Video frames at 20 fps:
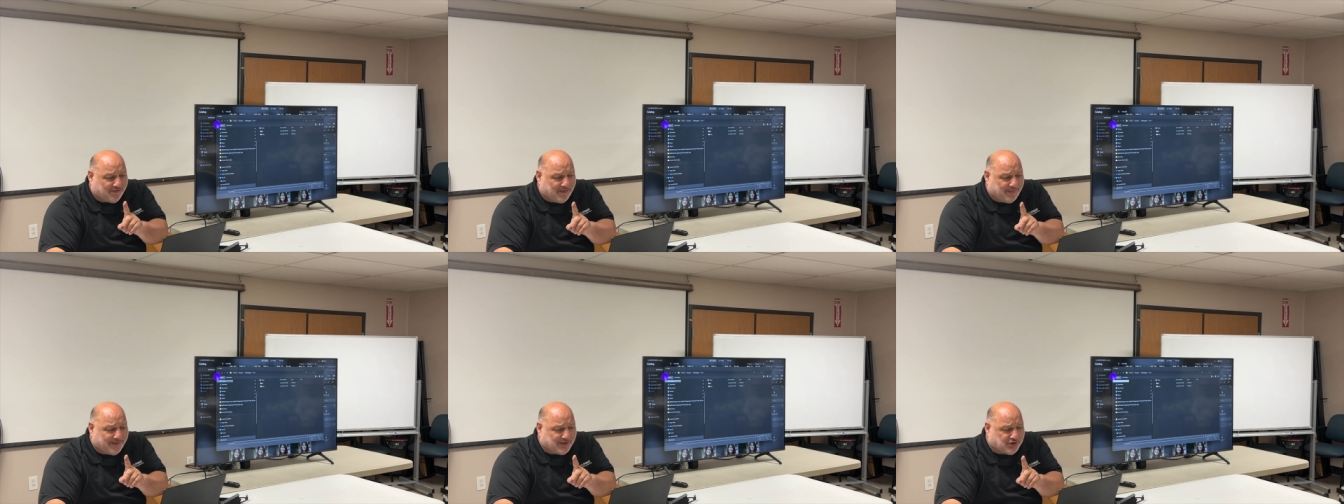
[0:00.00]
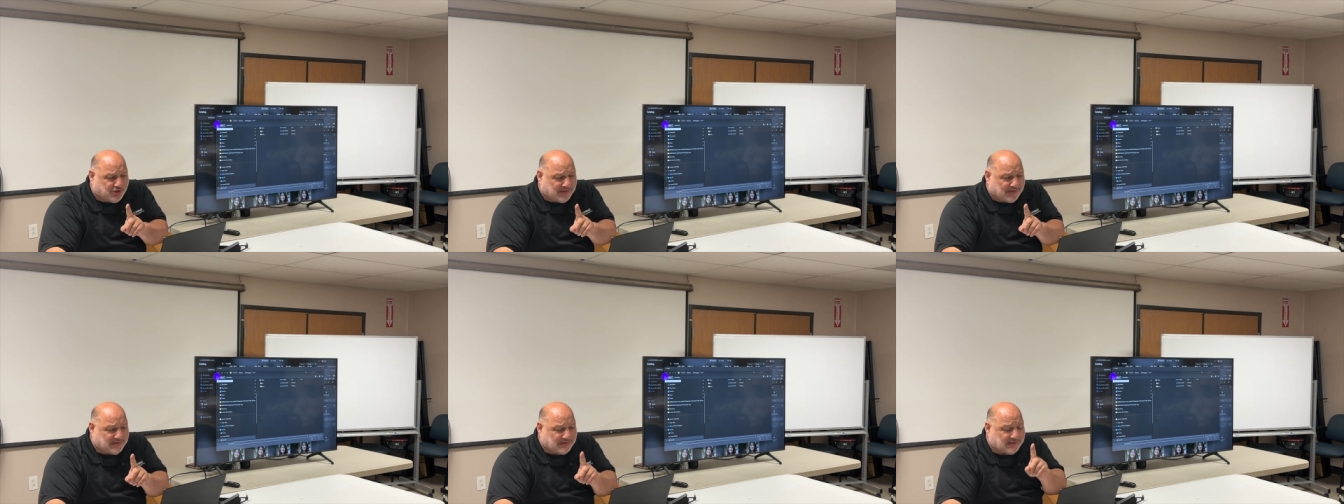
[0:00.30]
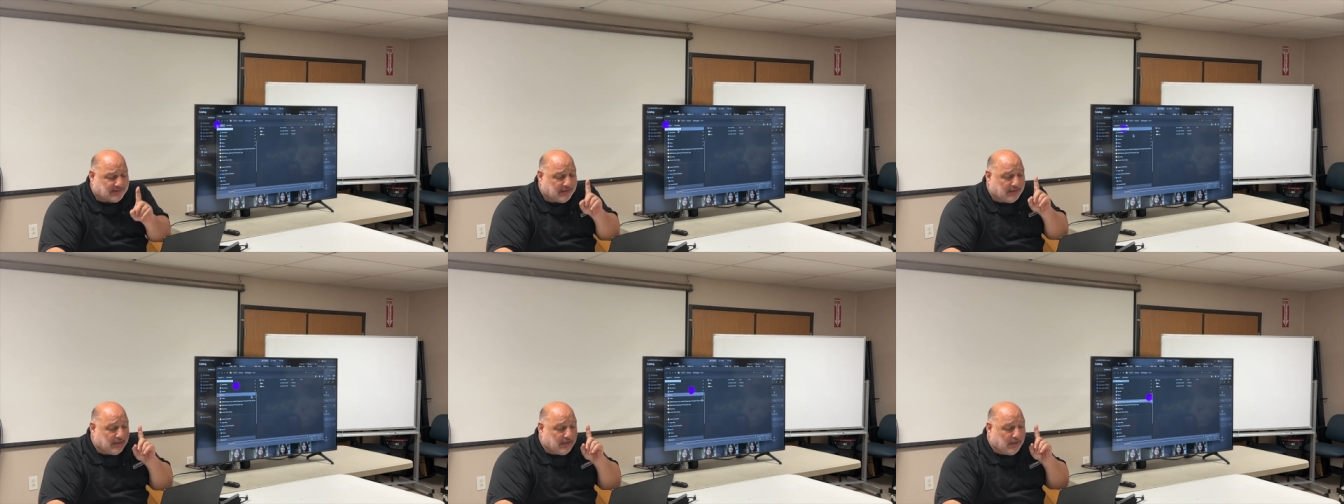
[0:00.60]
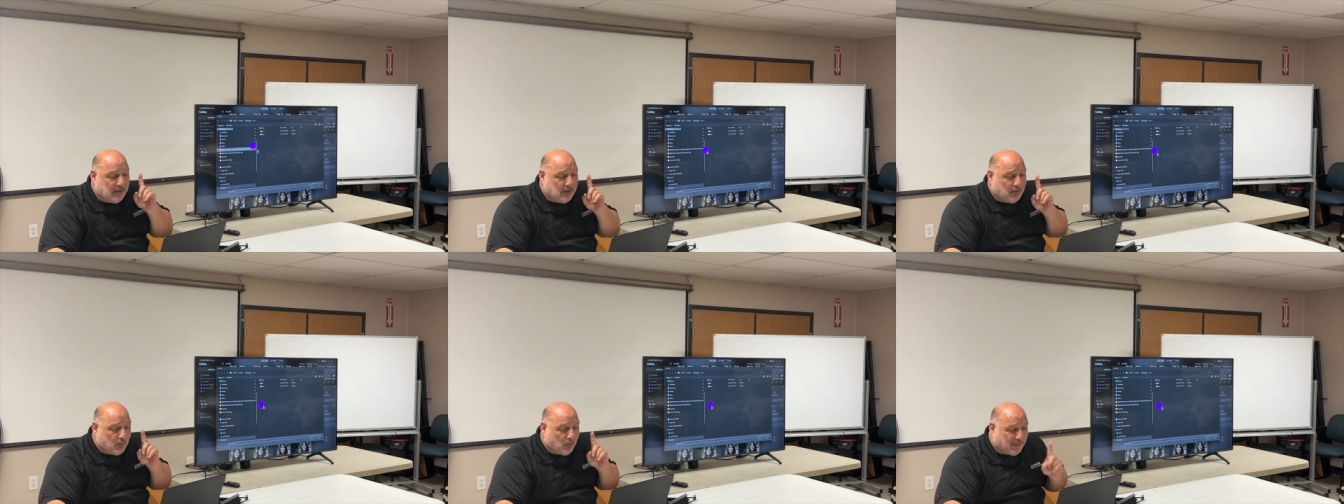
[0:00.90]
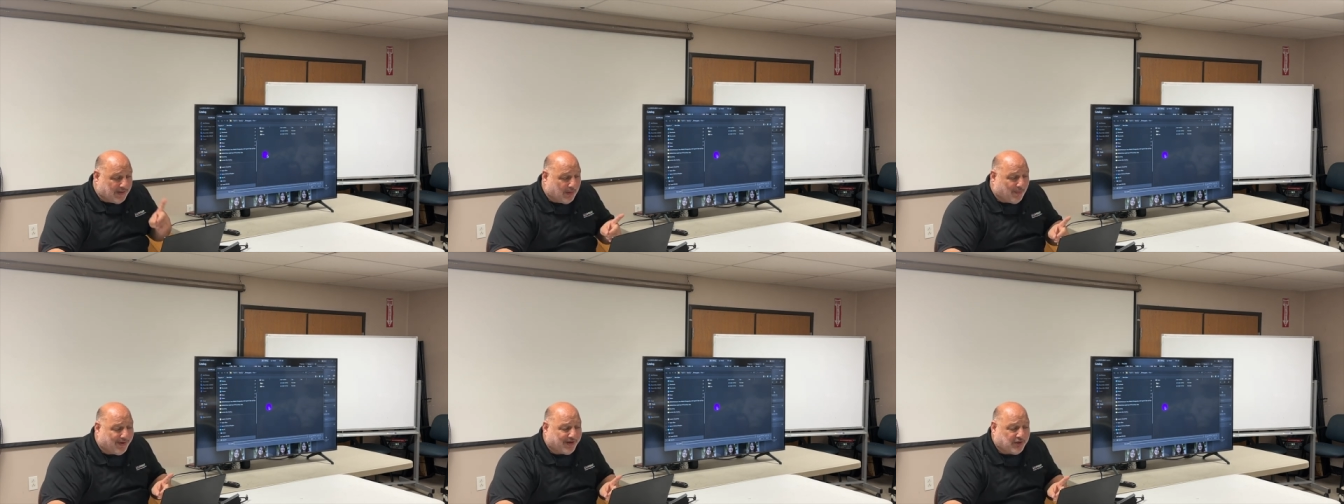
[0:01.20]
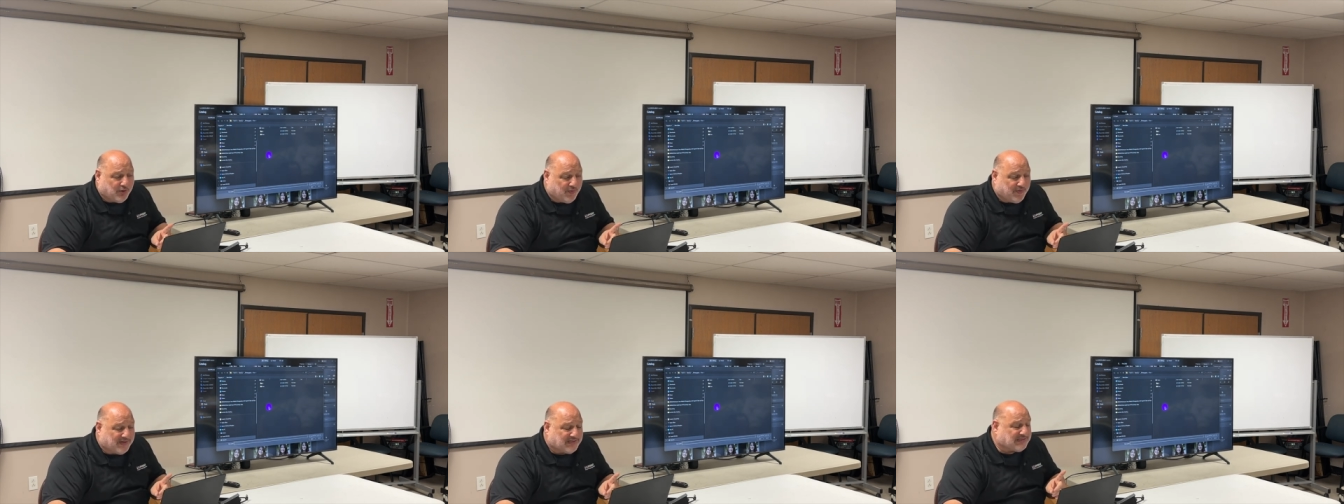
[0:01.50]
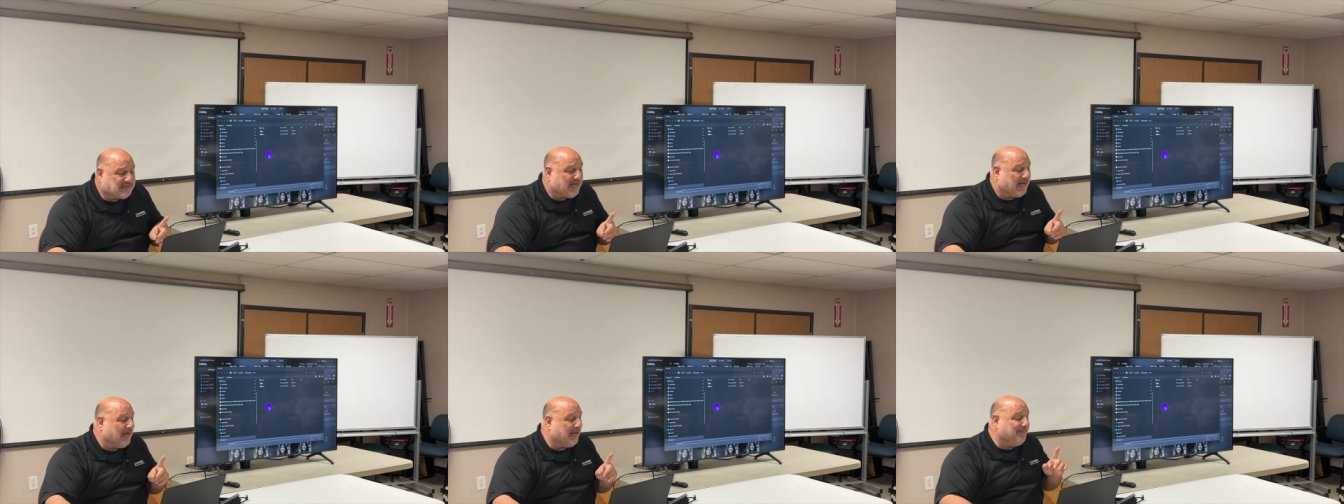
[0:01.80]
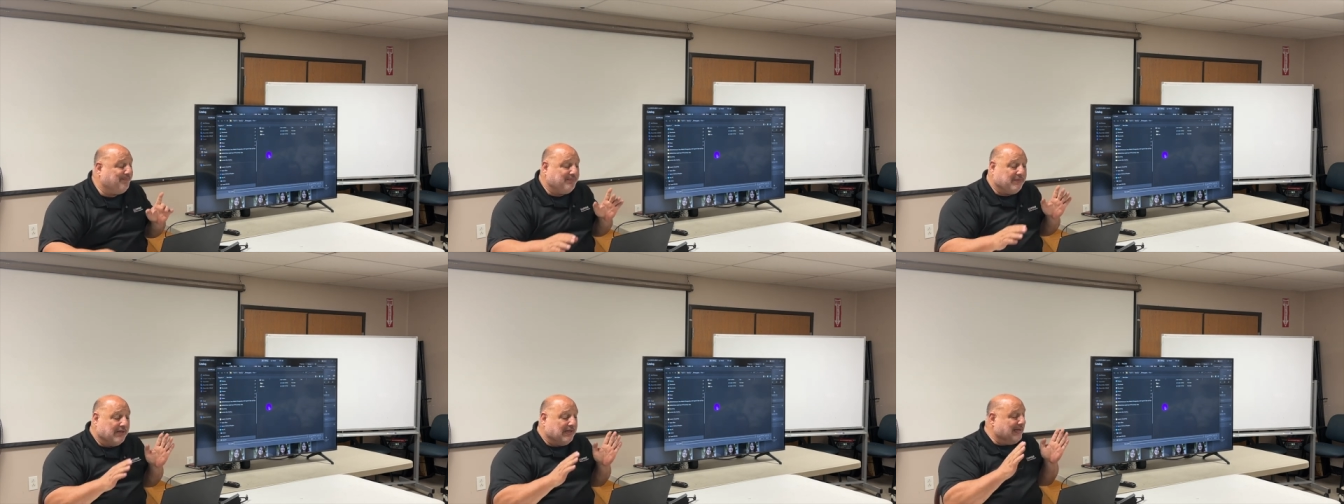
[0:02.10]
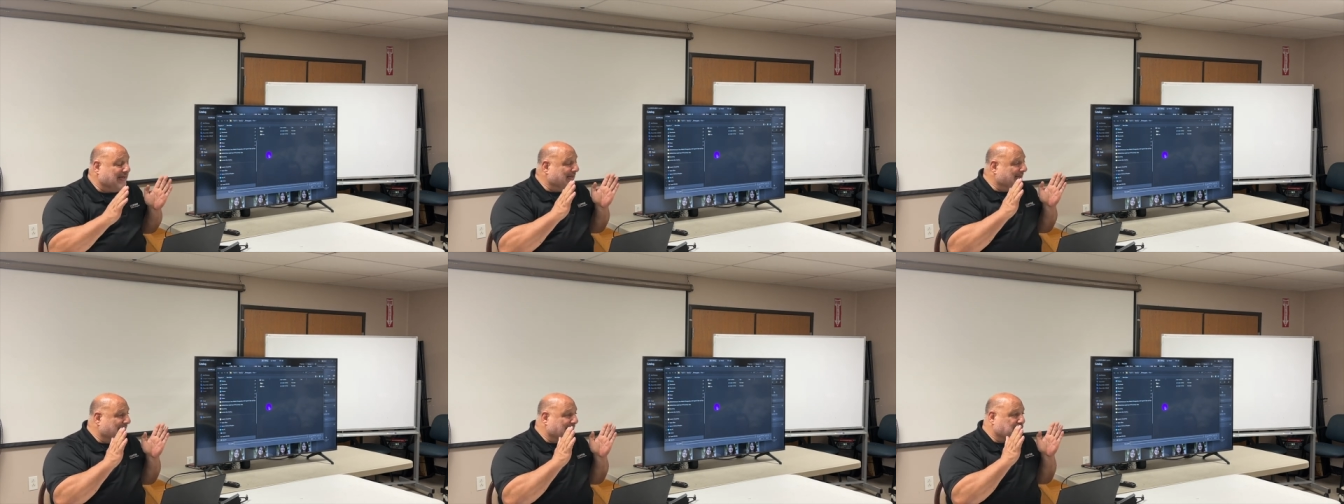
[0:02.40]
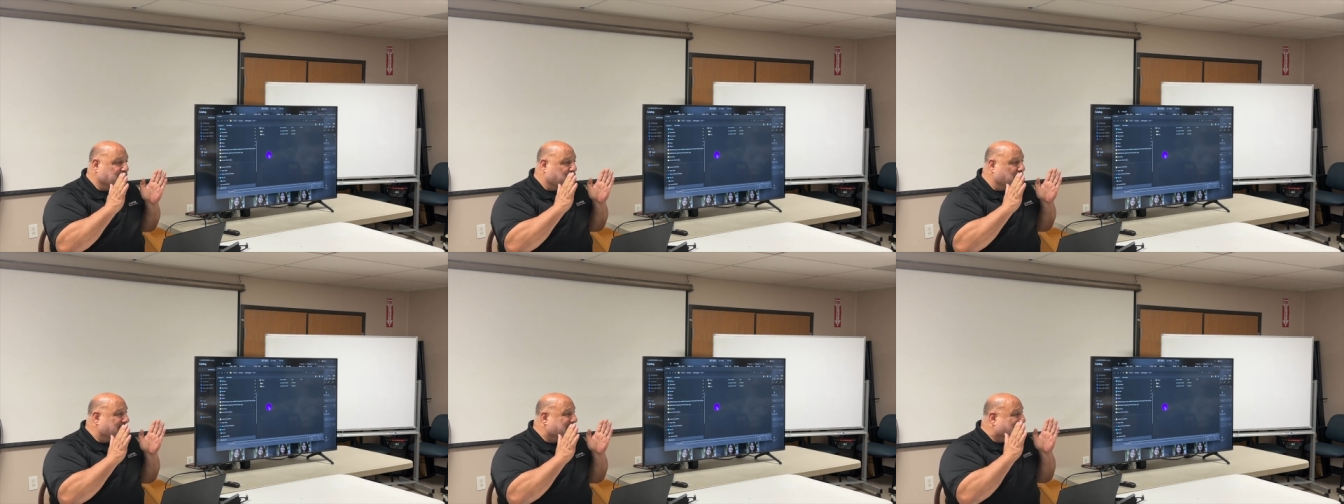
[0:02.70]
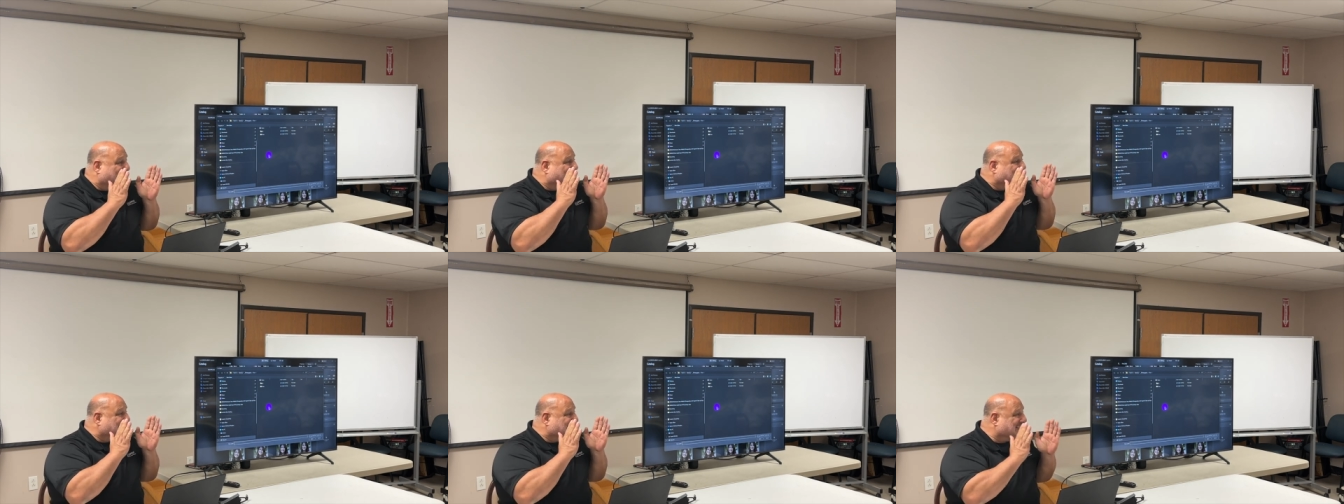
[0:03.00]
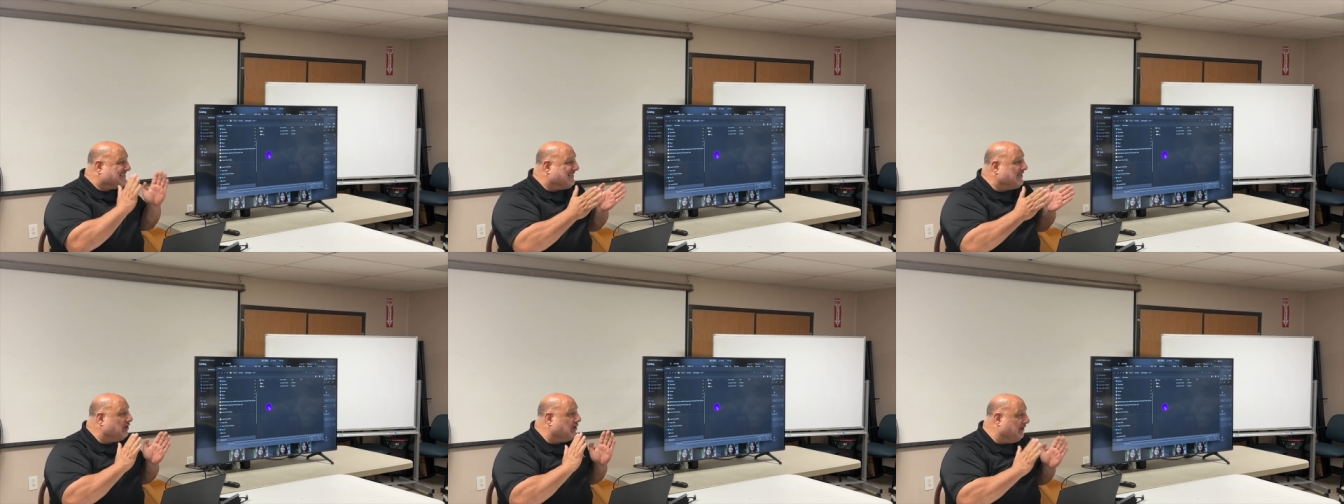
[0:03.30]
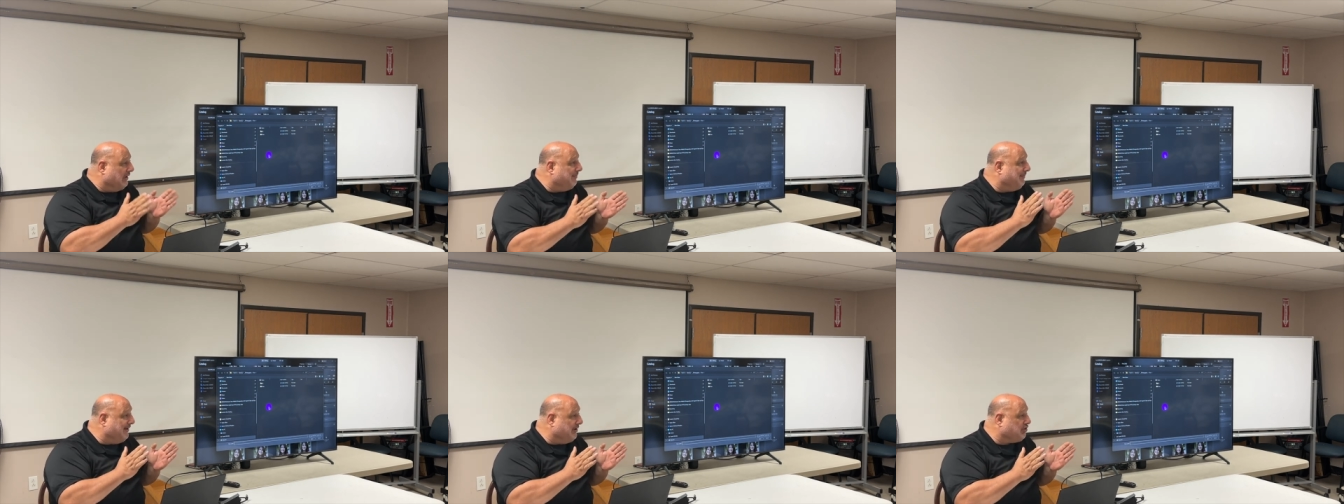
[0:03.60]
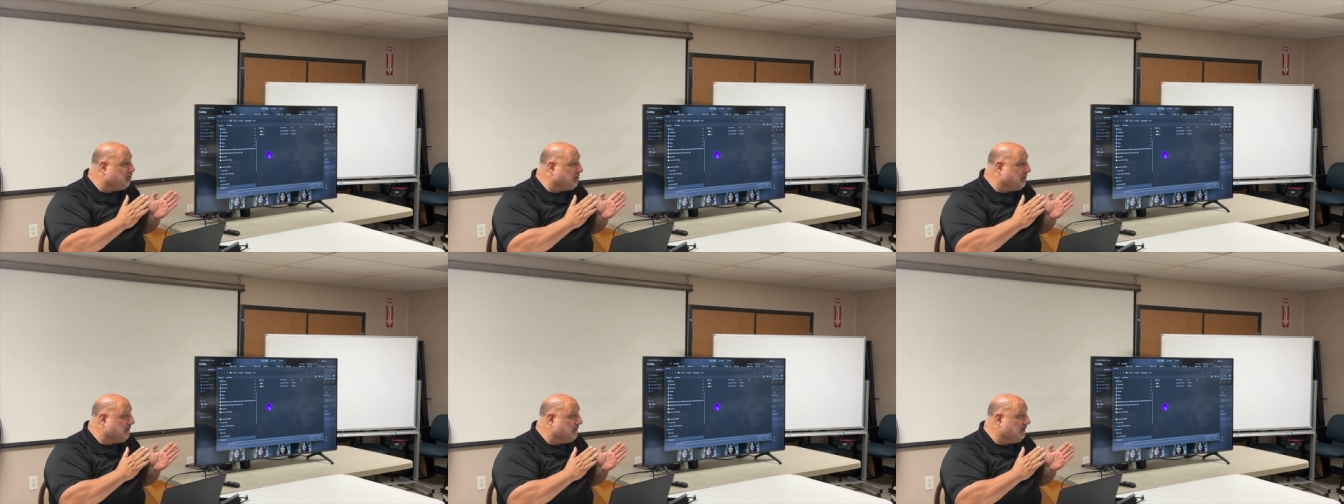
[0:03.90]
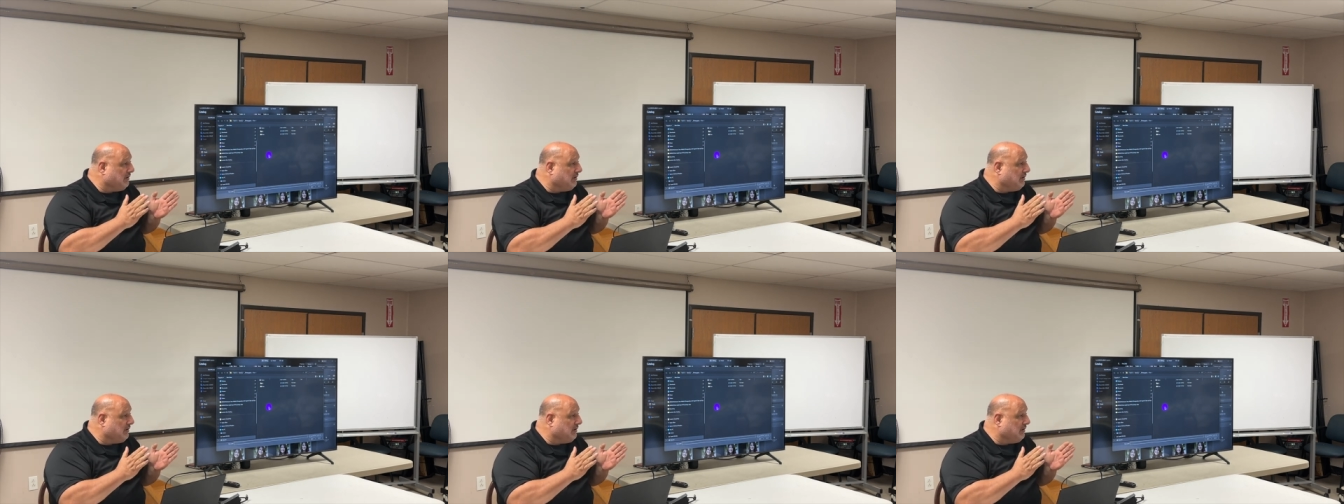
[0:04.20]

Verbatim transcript: of images, what I want to do this time is just add a single image.